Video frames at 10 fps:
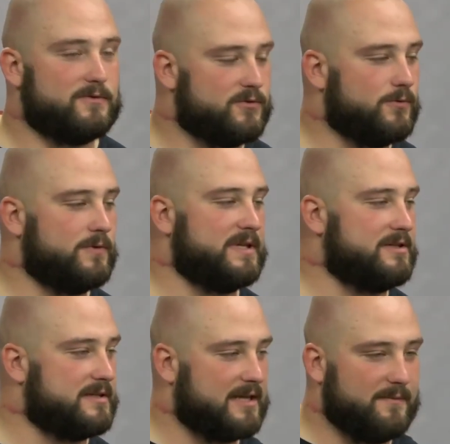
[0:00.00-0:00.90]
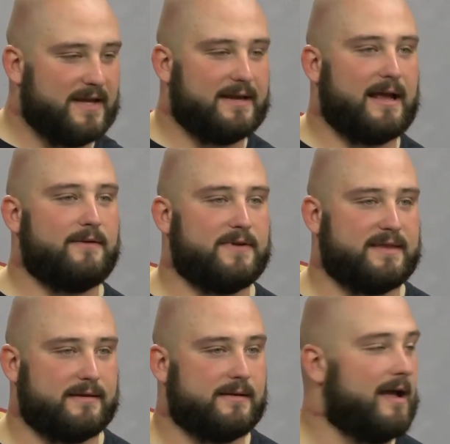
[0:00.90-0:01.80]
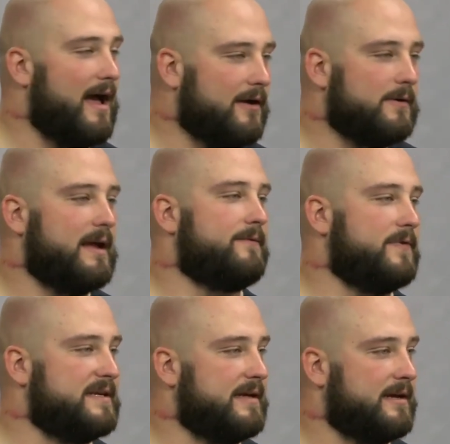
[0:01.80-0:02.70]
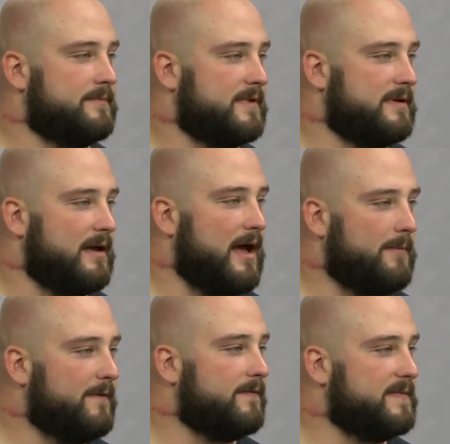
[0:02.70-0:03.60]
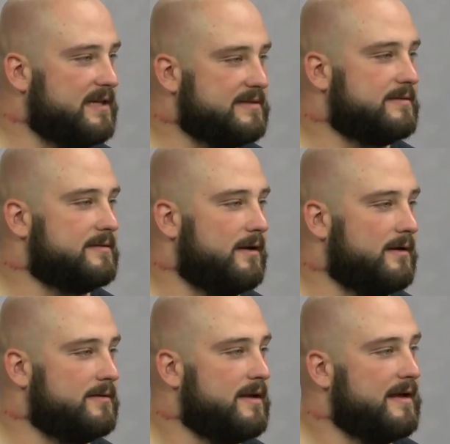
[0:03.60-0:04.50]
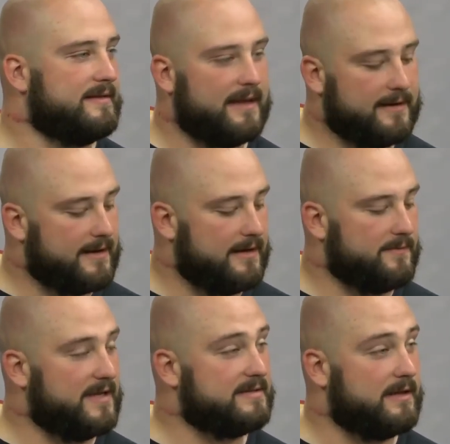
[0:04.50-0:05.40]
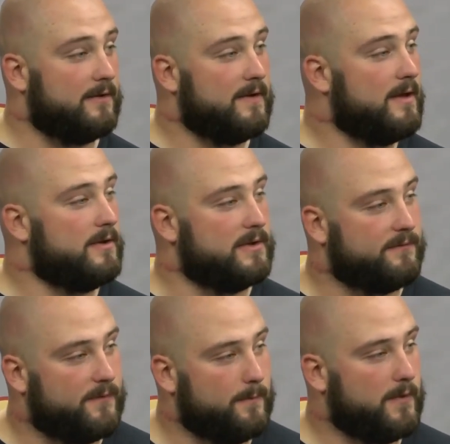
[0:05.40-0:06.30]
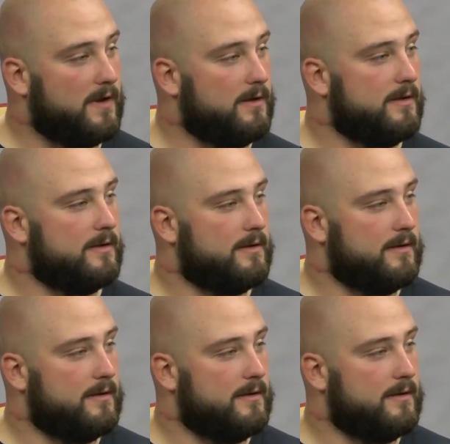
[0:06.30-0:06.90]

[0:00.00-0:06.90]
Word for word: truly just committing everything. I don't have free time. I'm up from dusk till dawn dedicating myself to football